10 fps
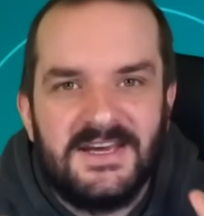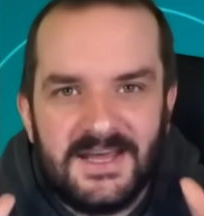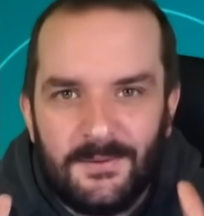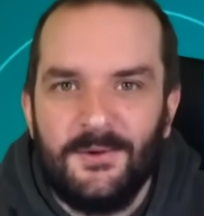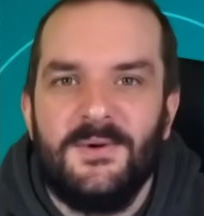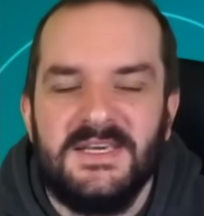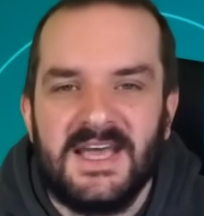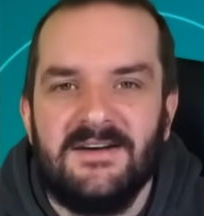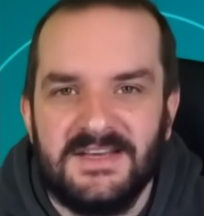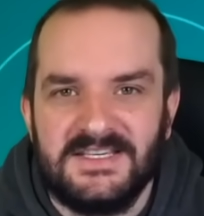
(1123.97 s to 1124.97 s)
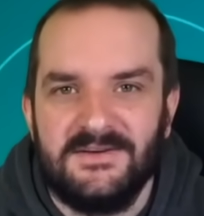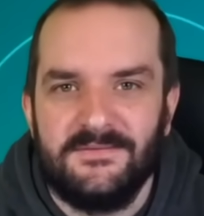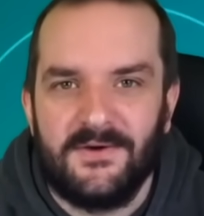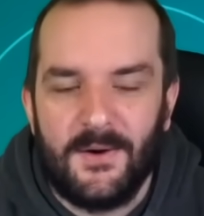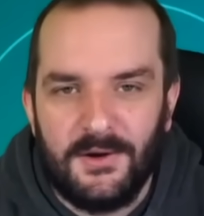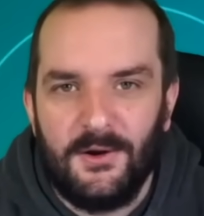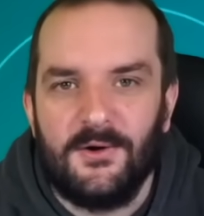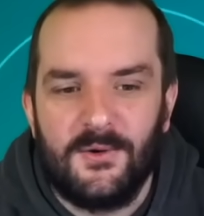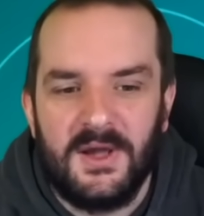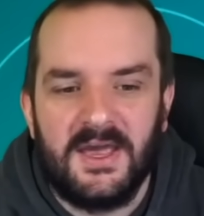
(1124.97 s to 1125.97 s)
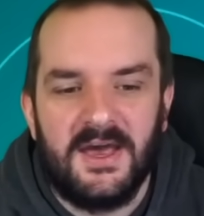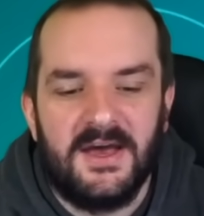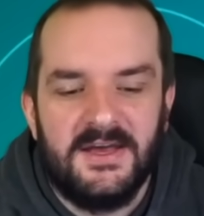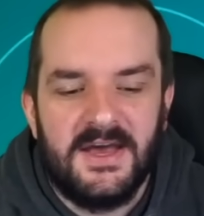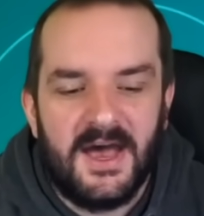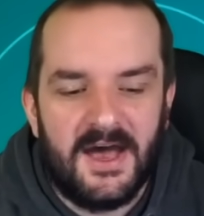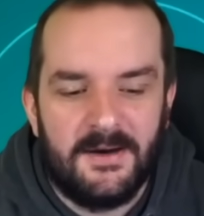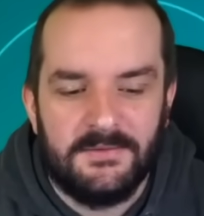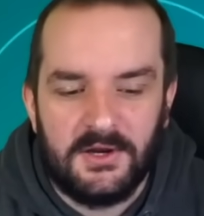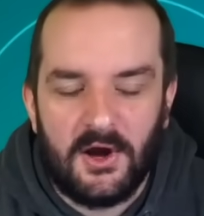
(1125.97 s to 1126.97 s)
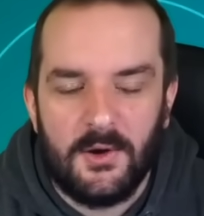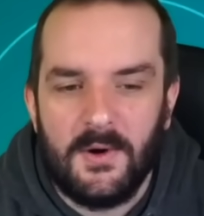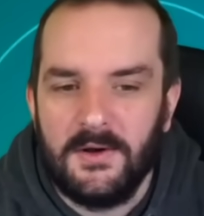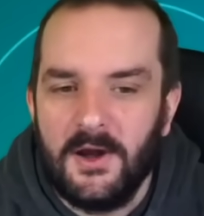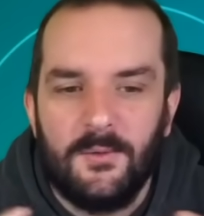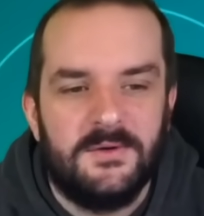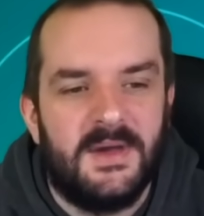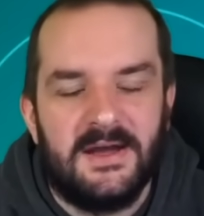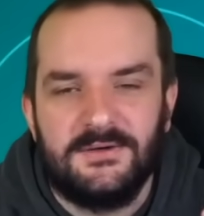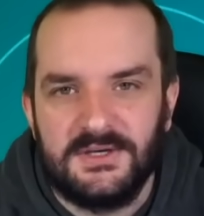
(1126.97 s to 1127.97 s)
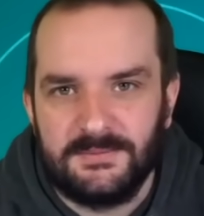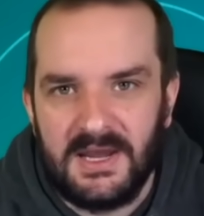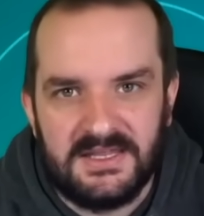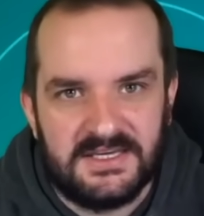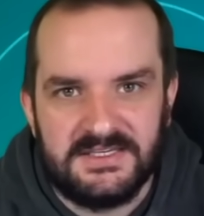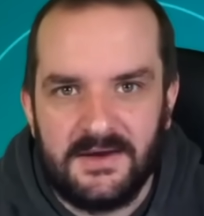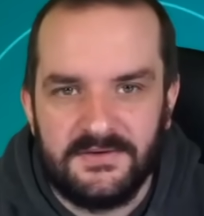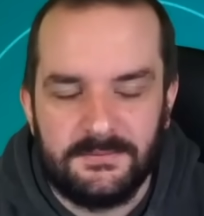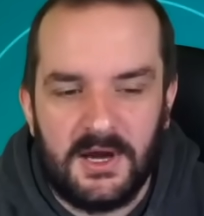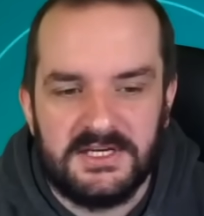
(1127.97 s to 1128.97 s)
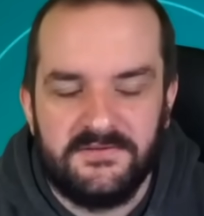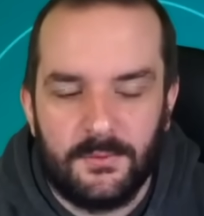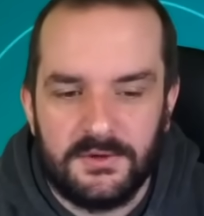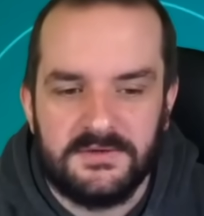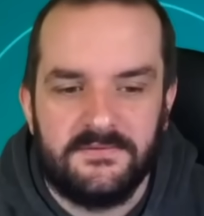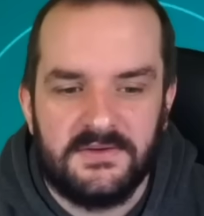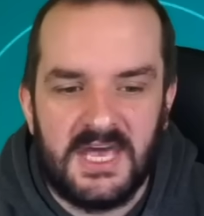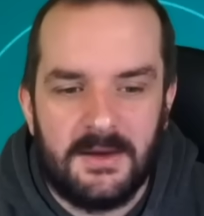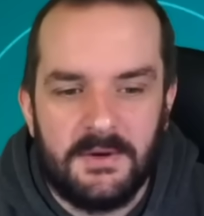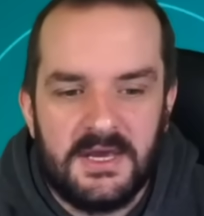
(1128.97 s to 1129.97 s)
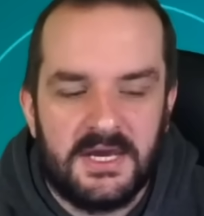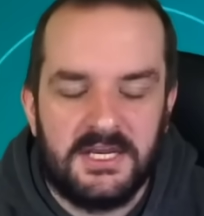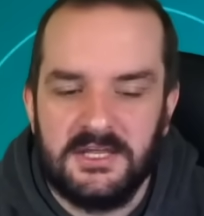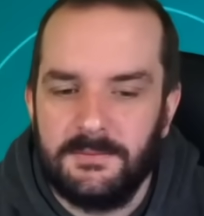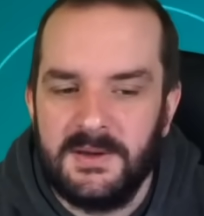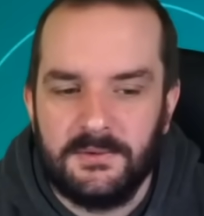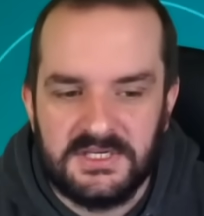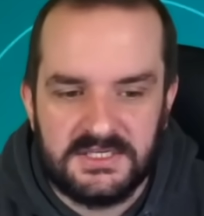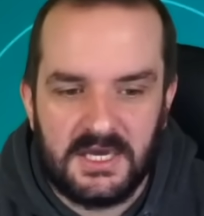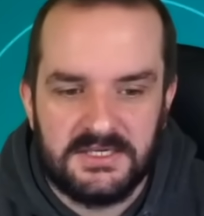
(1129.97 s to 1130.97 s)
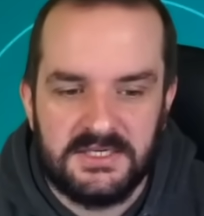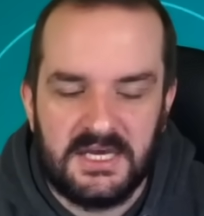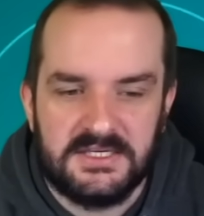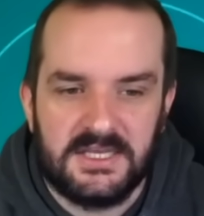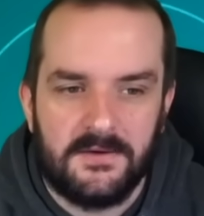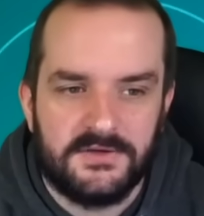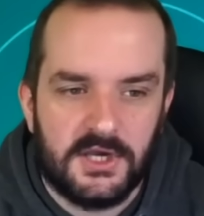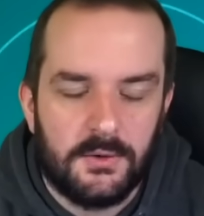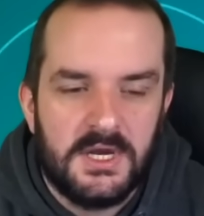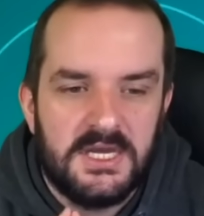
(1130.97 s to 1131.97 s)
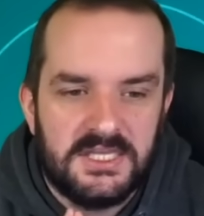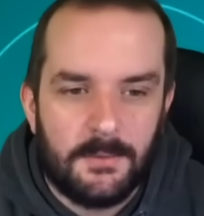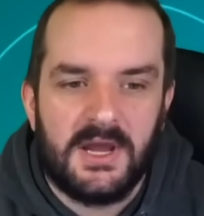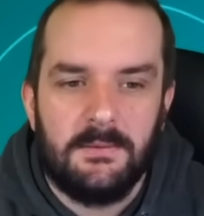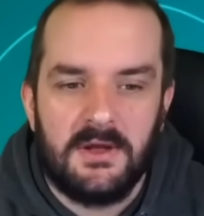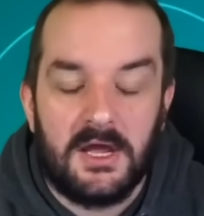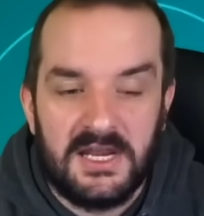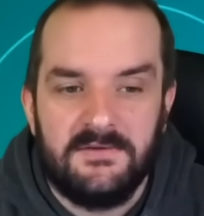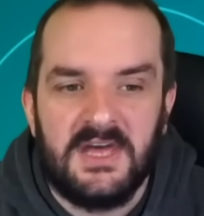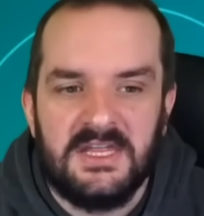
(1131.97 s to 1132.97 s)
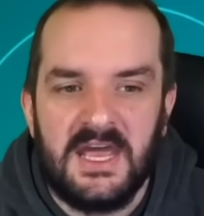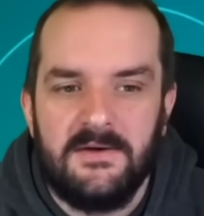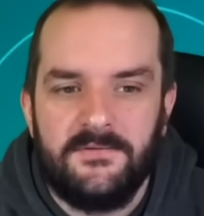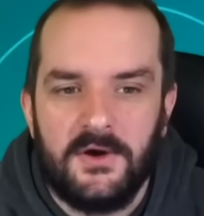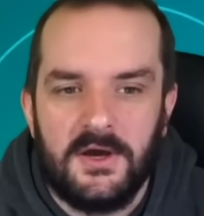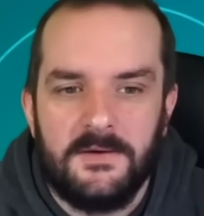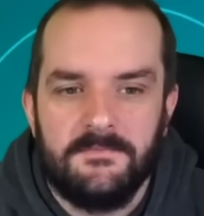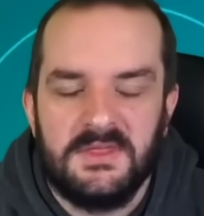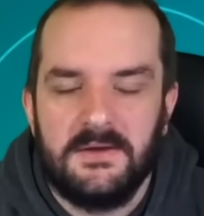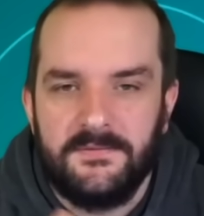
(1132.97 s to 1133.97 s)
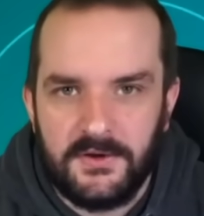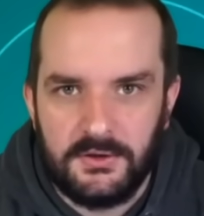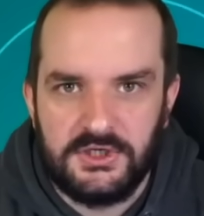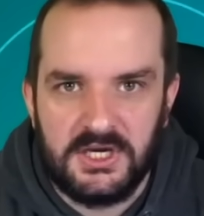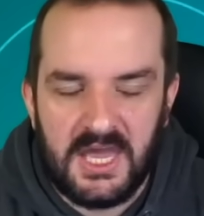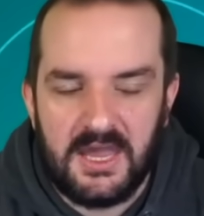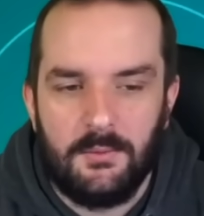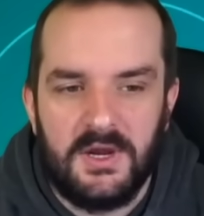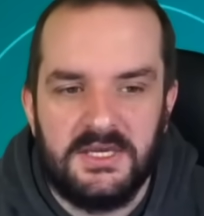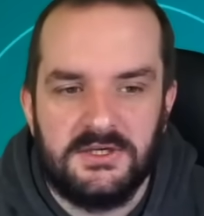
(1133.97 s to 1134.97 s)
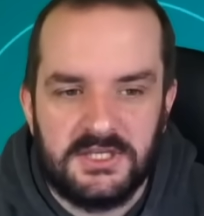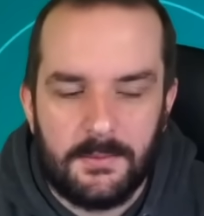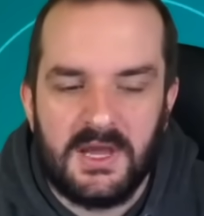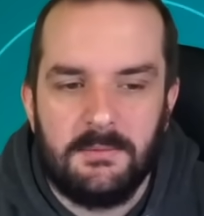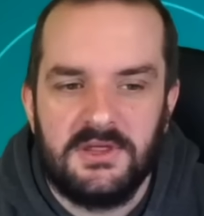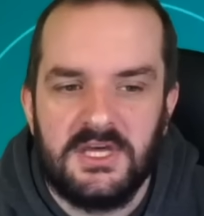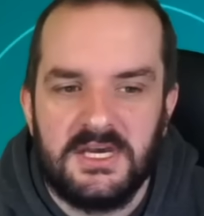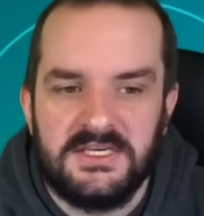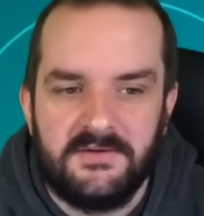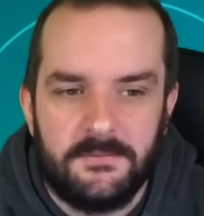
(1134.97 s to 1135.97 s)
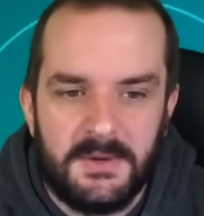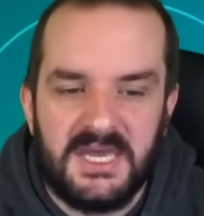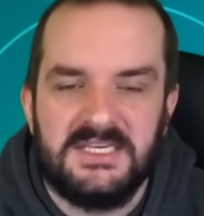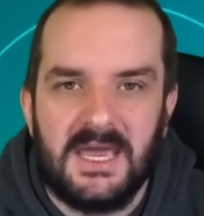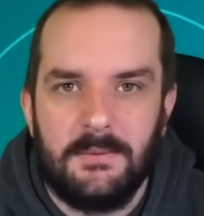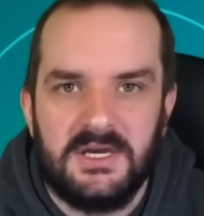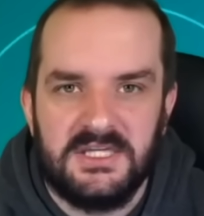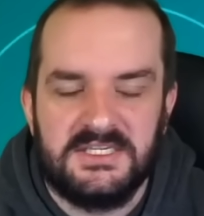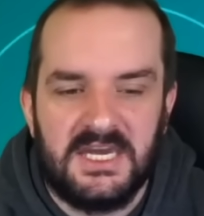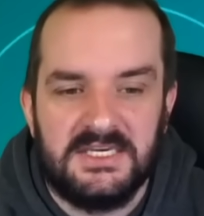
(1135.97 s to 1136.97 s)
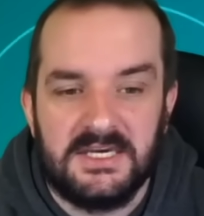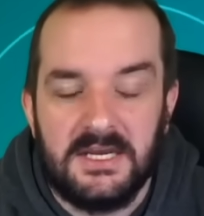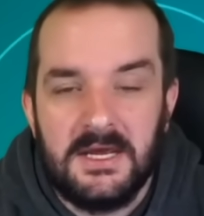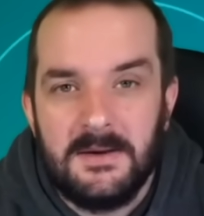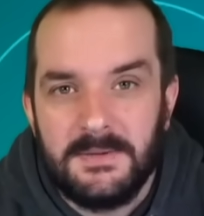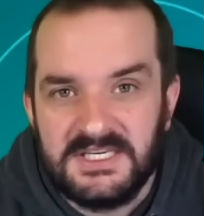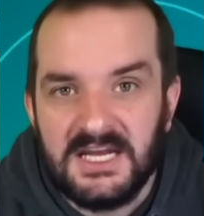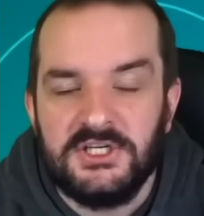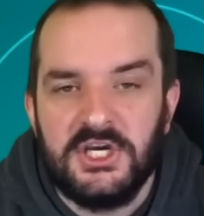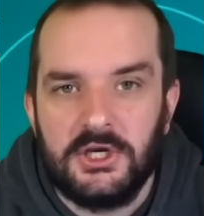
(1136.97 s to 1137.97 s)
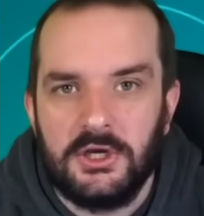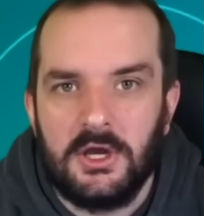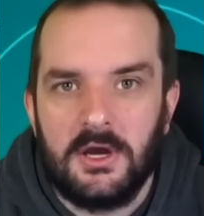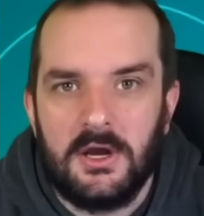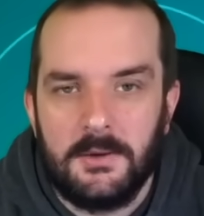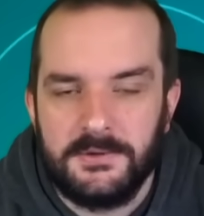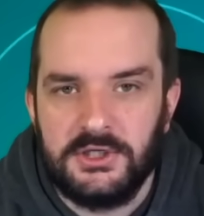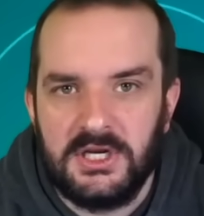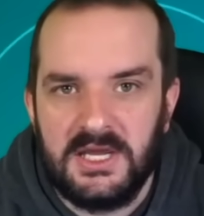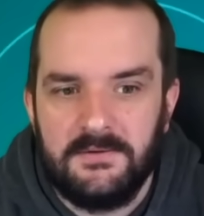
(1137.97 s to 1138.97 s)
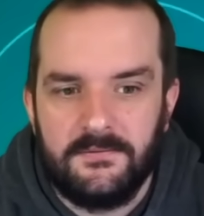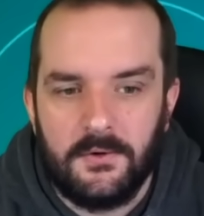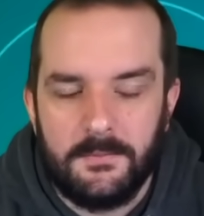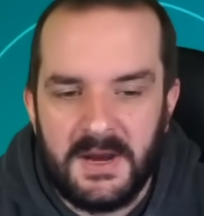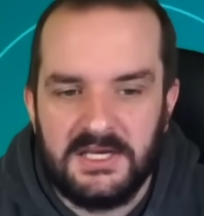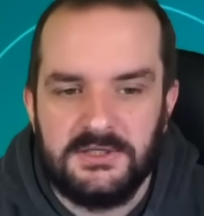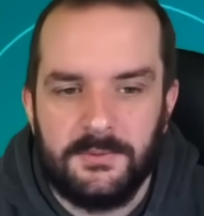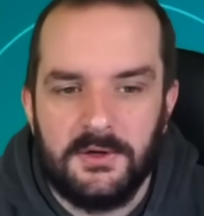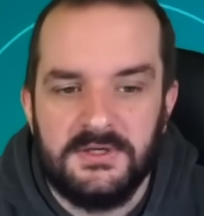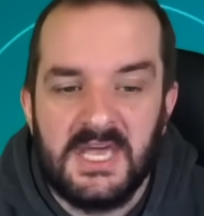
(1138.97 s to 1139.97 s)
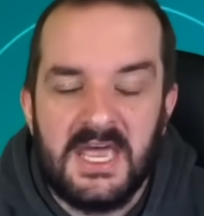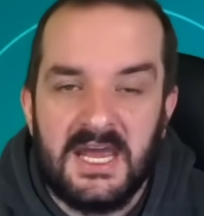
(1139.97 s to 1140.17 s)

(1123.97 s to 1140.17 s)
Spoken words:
will always have this info a lot quicker than I will. And I wouldn't be able to explain this stuff as much if it wasn't for them and other people discussing that stuff. So double game, I'll leave that there for the future game week. So double game week 37, biggest game week of the season, potentially a good opportunity for bench boost.